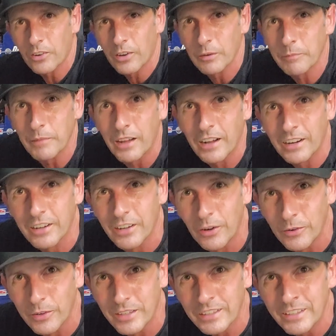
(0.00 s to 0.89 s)
I'm not
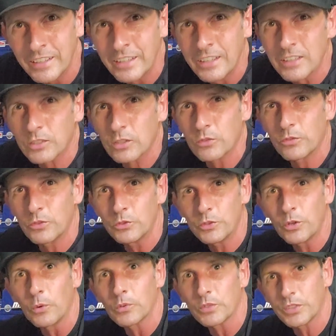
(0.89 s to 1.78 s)
going. So if you
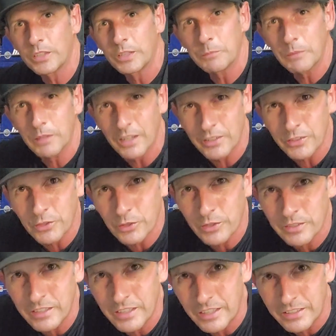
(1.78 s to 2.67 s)
don't see me on
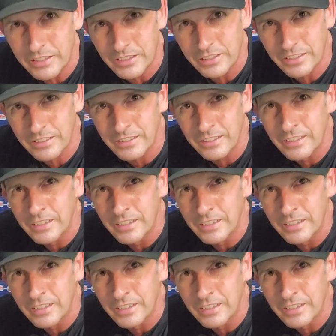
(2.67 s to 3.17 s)
the